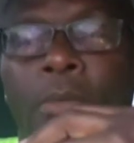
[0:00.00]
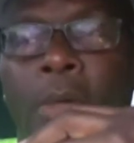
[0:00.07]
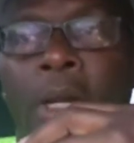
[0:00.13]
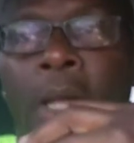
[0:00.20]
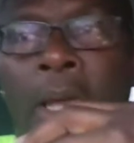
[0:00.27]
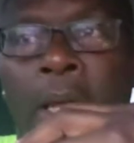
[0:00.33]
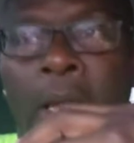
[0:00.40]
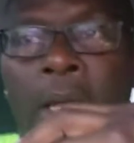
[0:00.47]

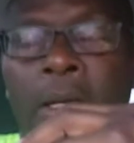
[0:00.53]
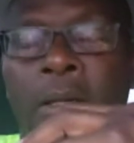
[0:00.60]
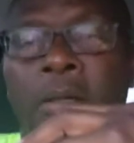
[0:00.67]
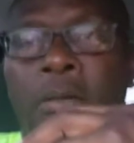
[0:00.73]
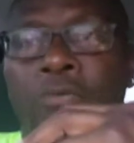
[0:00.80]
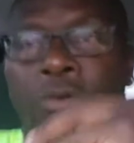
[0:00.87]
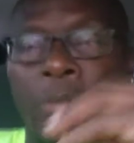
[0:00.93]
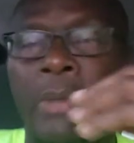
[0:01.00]

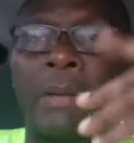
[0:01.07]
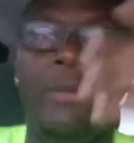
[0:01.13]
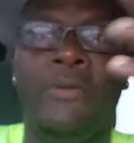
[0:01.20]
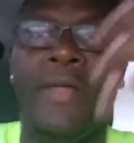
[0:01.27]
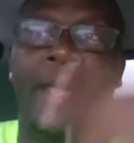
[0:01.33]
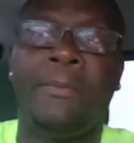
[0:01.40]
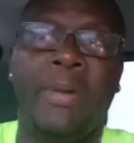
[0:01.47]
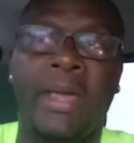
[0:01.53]
and remember
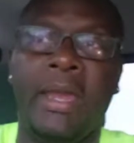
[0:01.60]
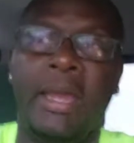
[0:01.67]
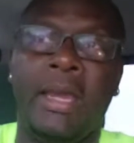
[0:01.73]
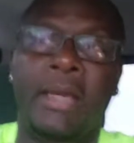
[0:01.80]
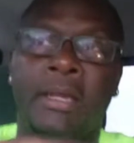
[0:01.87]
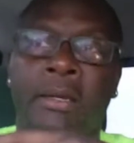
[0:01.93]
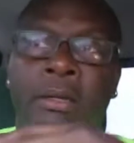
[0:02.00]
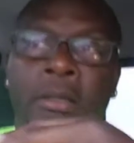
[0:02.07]
that
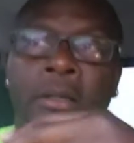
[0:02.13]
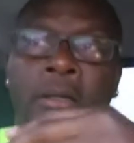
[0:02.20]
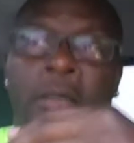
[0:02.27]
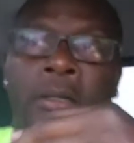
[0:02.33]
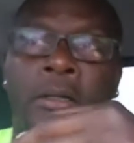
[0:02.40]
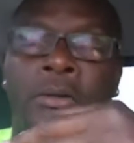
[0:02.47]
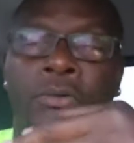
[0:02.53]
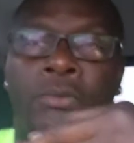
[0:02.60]
pain,
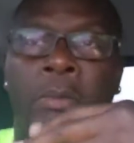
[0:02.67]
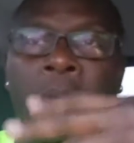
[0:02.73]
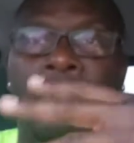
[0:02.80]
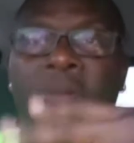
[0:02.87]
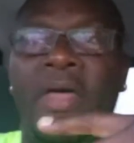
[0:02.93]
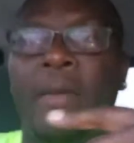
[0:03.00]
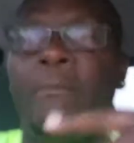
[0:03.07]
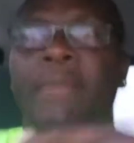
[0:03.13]

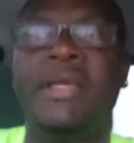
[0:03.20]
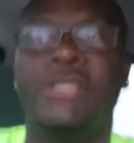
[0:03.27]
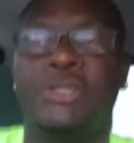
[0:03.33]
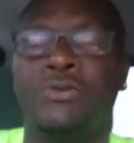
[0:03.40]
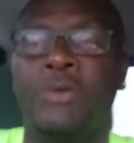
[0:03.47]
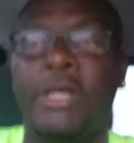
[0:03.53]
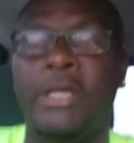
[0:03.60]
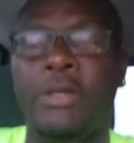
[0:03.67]
remember that
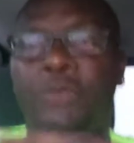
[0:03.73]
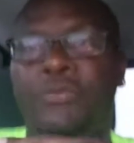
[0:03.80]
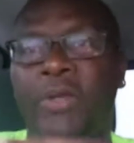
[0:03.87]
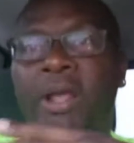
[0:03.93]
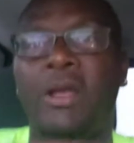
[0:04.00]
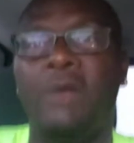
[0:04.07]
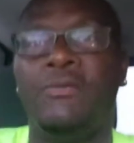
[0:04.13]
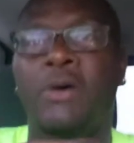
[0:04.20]
misery. You
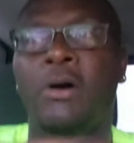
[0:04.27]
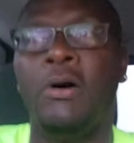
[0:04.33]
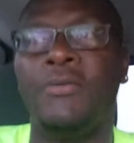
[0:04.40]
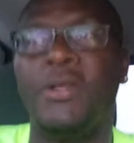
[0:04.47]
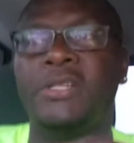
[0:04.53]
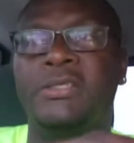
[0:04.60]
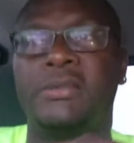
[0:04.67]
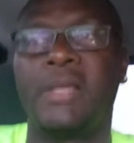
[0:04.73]
think of all
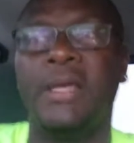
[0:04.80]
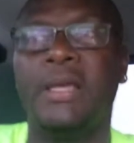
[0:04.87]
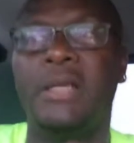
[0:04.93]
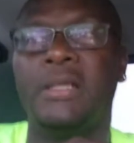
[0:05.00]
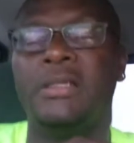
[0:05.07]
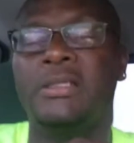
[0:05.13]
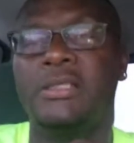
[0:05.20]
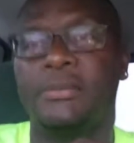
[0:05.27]
these
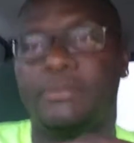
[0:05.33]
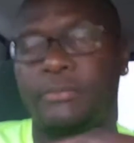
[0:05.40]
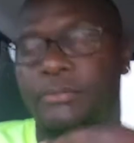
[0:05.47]
things,